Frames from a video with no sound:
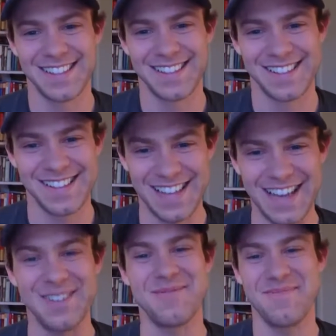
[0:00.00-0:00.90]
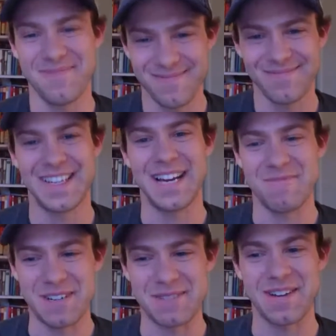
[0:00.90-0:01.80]
Yeah.
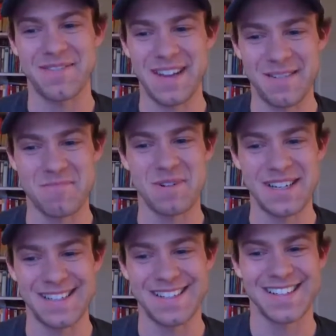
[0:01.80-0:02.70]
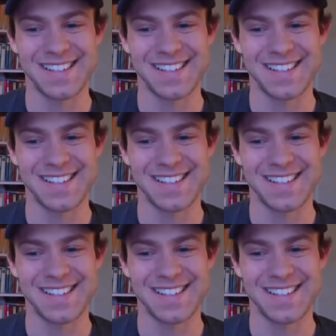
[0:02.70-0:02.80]
One of my favorite priests